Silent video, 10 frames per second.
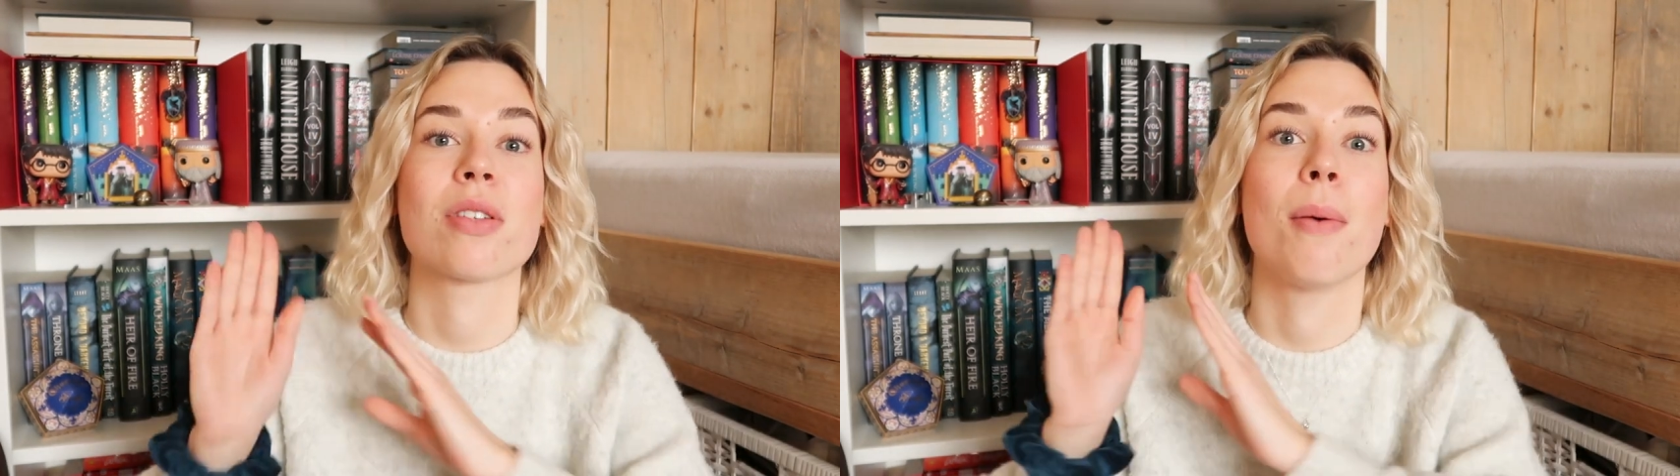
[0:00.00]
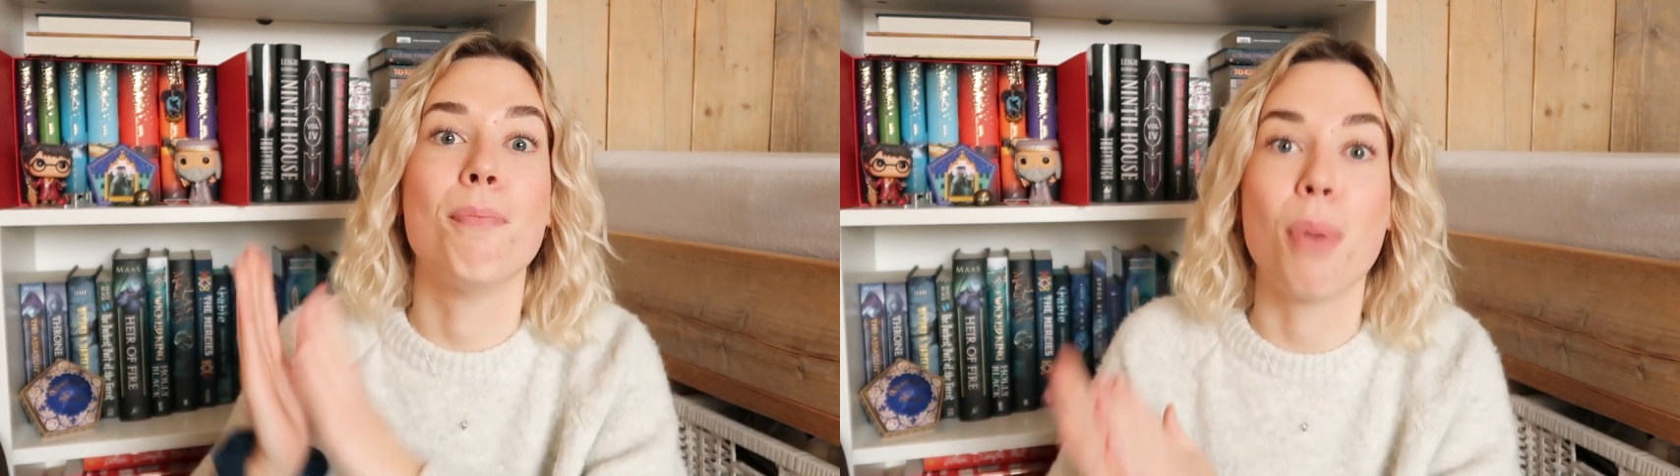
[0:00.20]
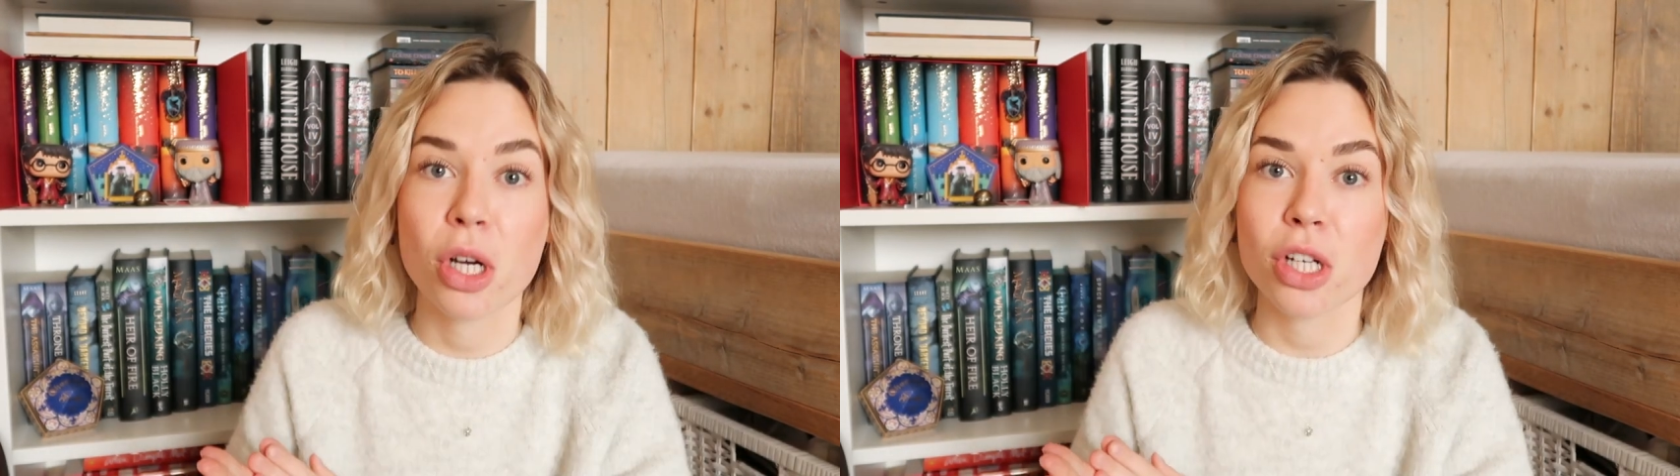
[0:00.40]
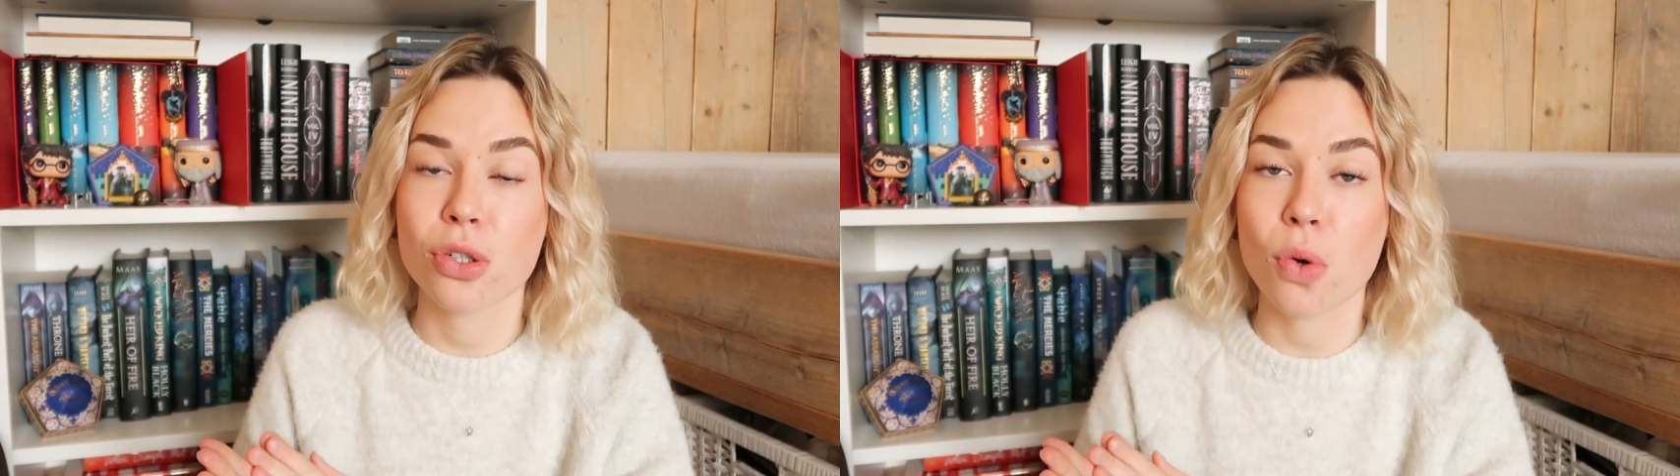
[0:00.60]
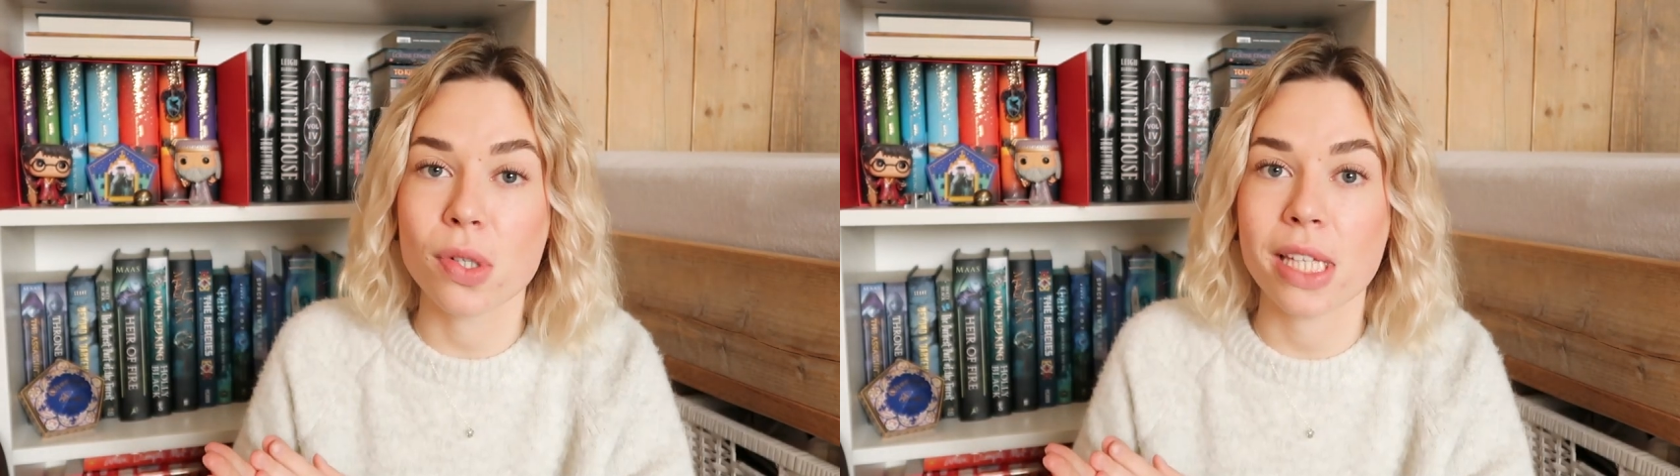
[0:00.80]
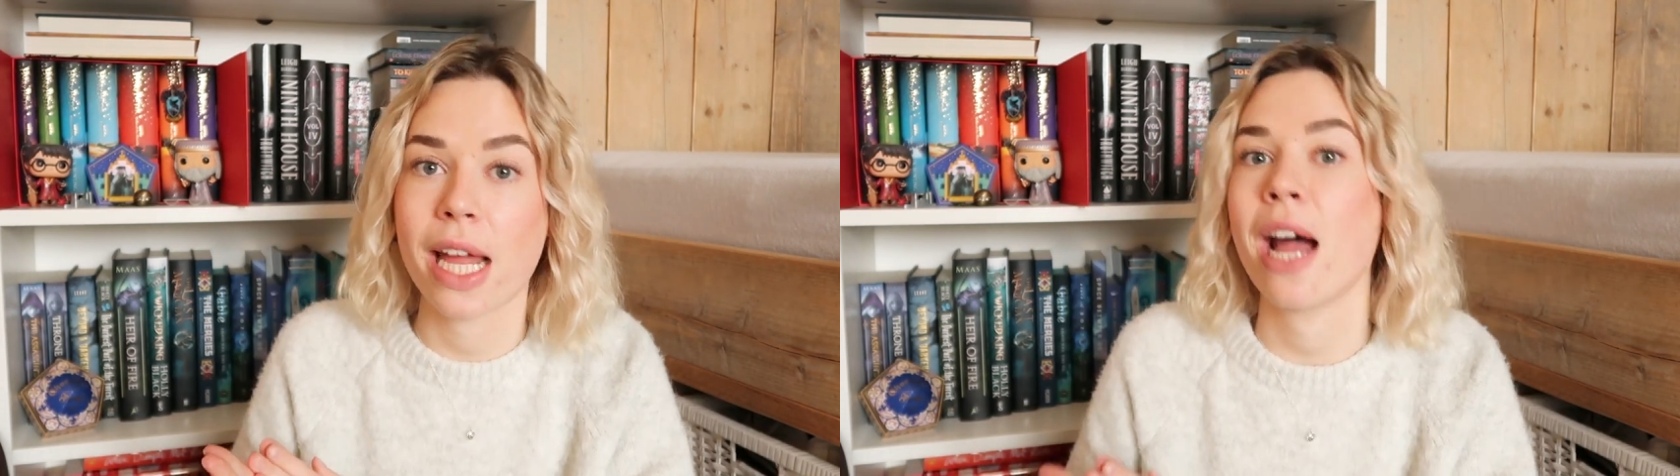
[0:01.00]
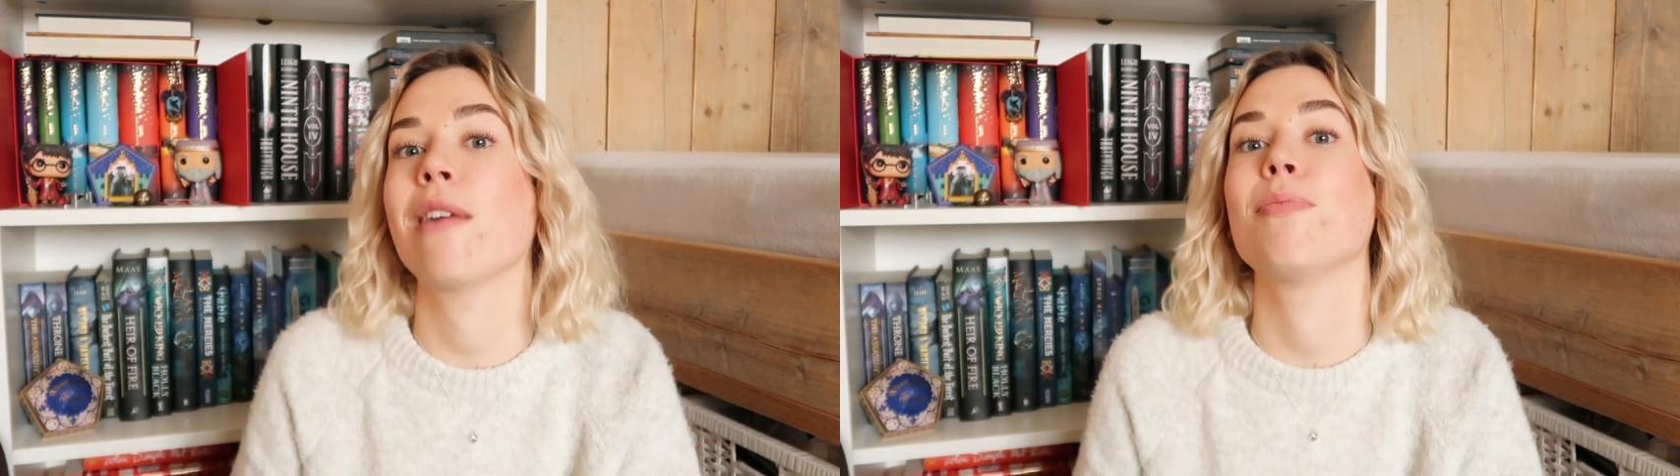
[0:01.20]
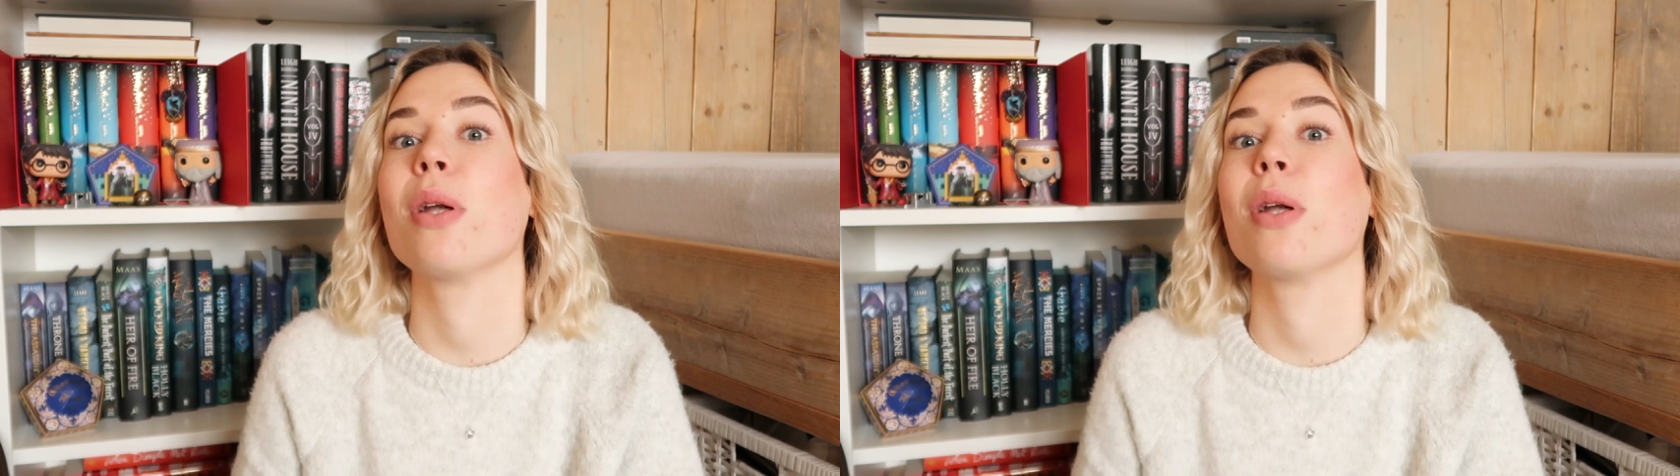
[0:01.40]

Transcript: some bookish goals that I have,